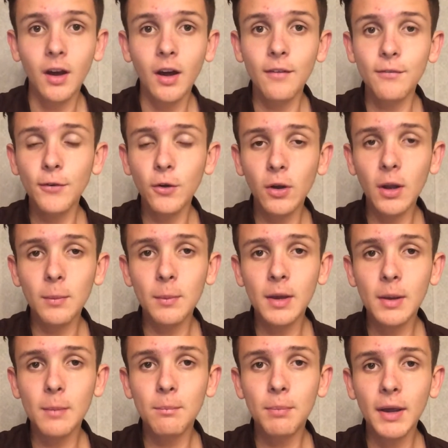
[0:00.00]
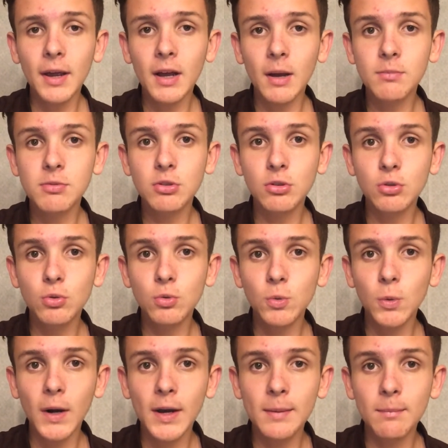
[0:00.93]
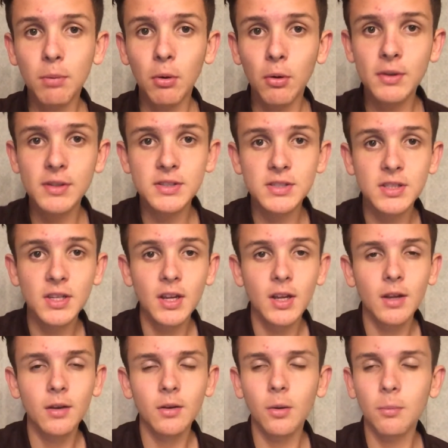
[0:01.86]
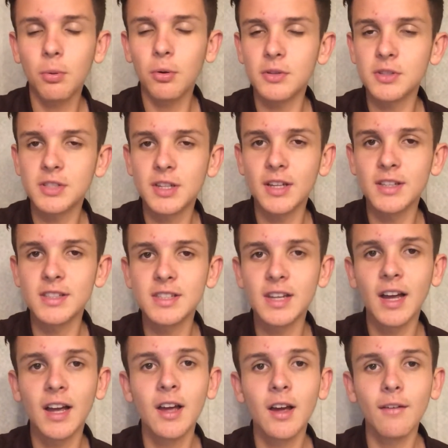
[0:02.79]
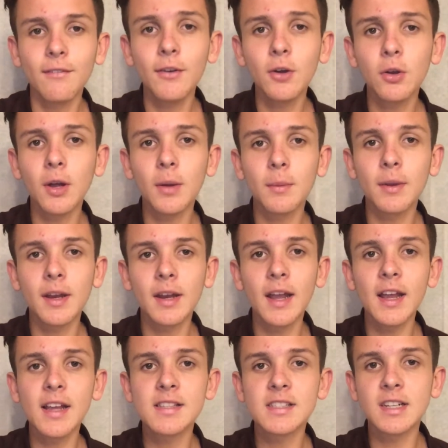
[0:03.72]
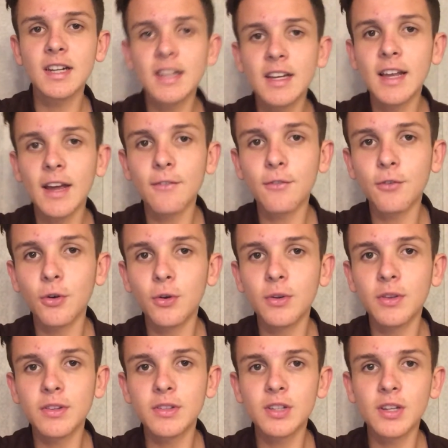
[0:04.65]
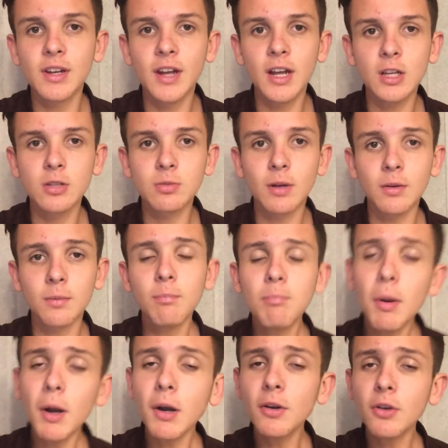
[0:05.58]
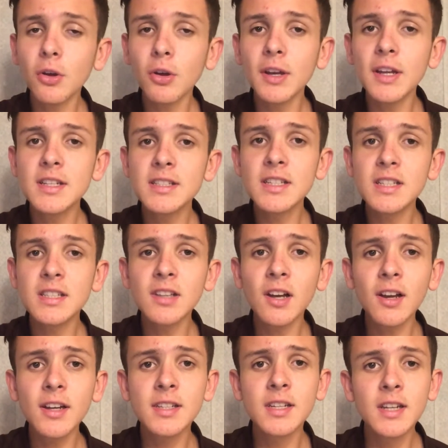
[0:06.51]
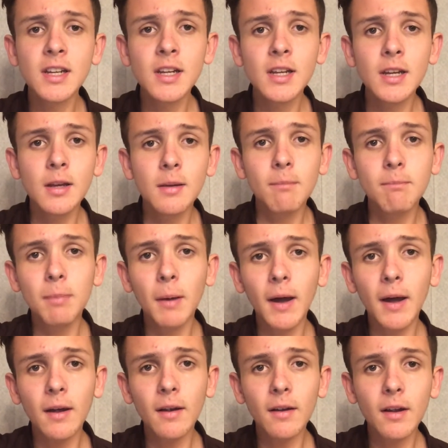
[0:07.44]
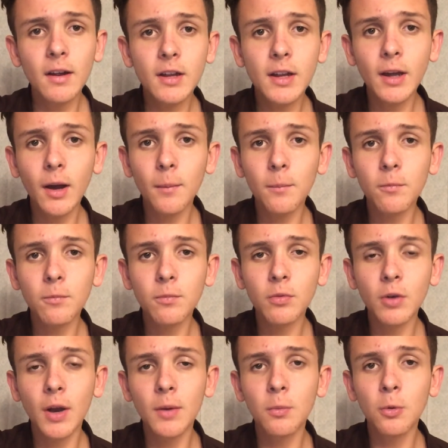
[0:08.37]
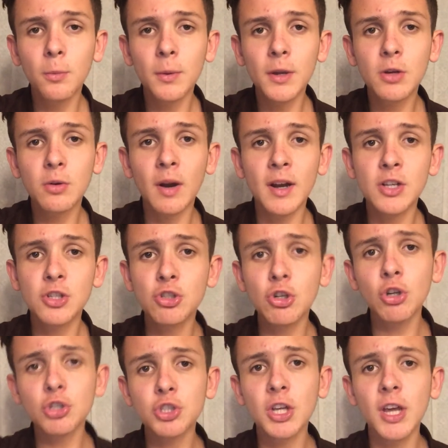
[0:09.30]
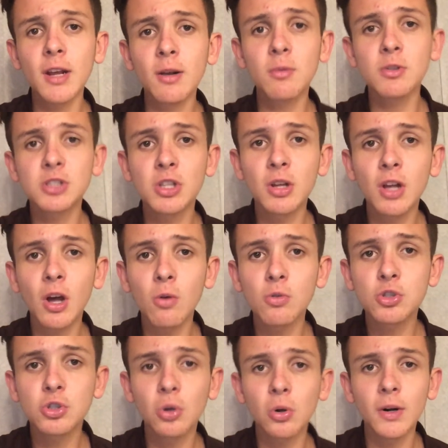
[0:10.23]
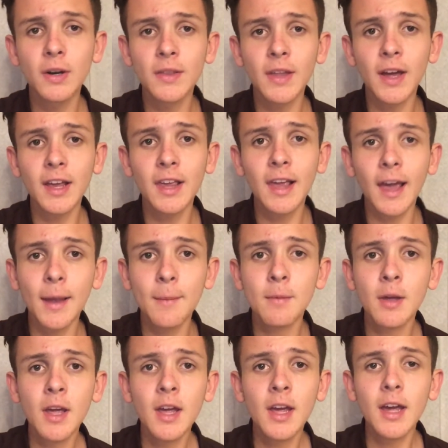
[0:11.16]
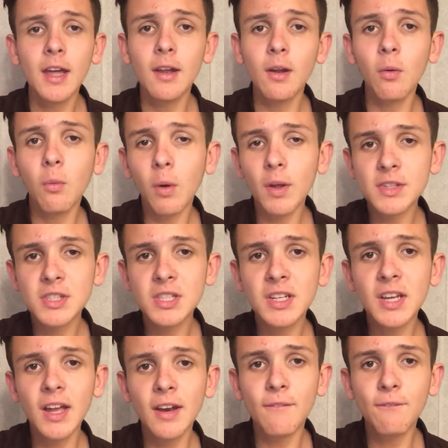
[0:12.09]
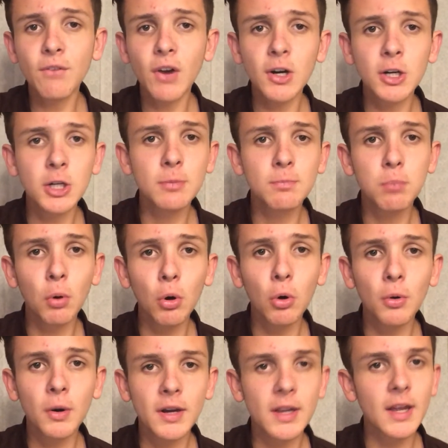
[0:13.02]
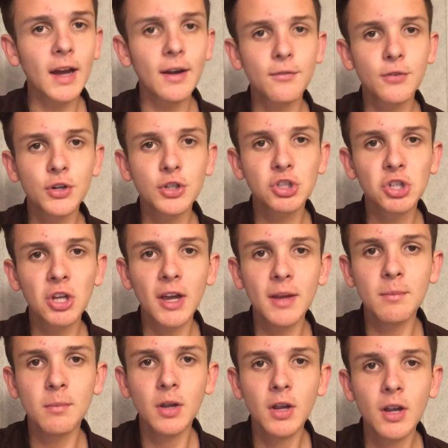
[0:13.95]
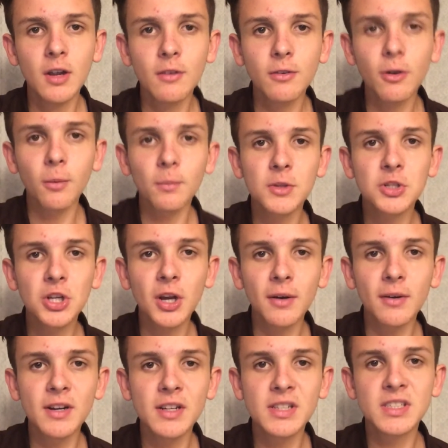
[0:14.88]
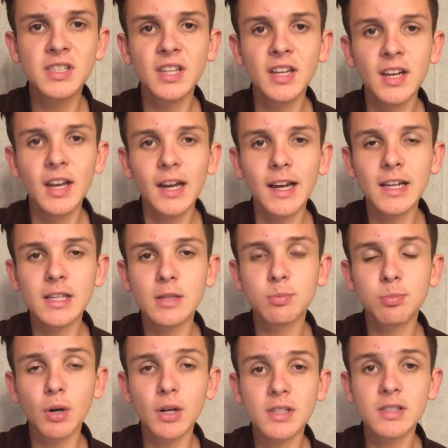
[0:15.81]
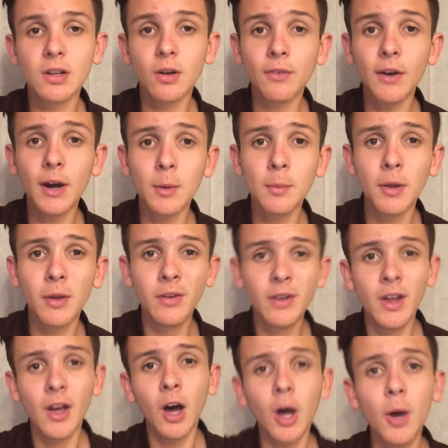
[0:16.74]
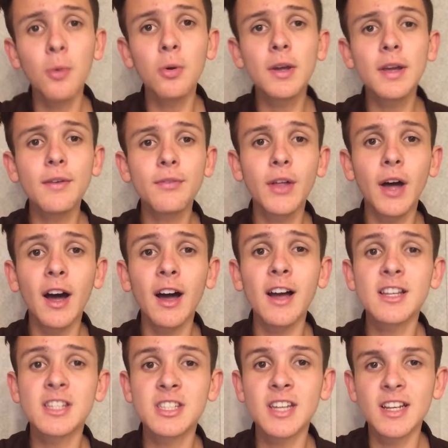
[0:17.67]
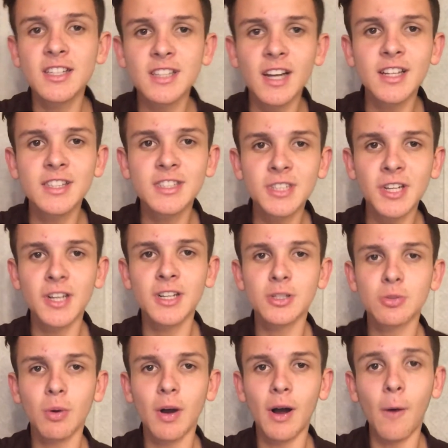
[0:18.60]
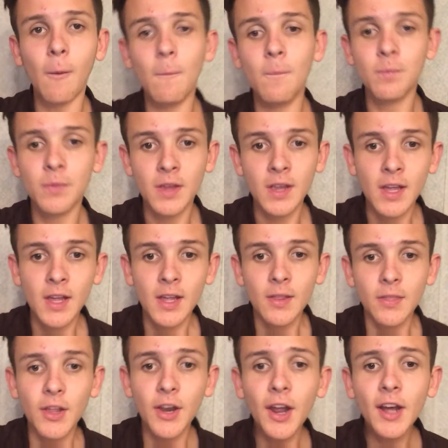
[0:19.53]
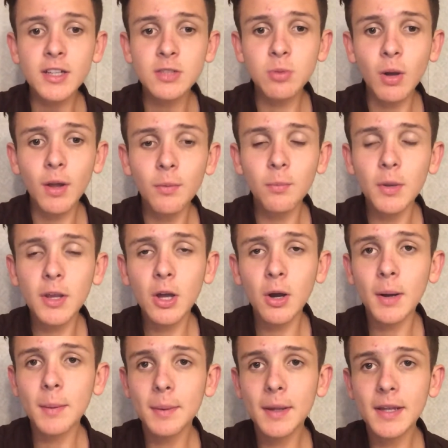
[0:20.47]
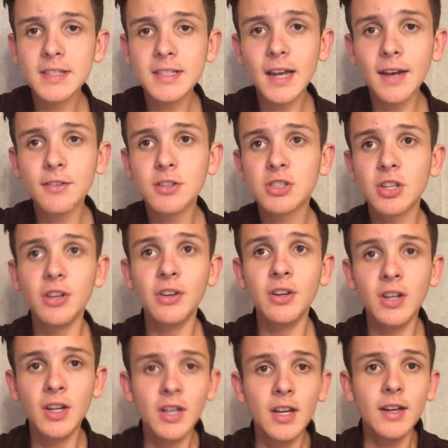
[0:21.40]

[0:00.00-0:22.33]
I feel like we can pick up some great points. Not points against that. I feel like we can easily get through into the next round. Borough not an easy side, but a cup run will be great. Josh King was the goal scorer in that game, in once again a very boring, average game from the Cherries against Brighton Hove Albion. I will give that a 6 out of 10 as well. The next one, we go up against Everton.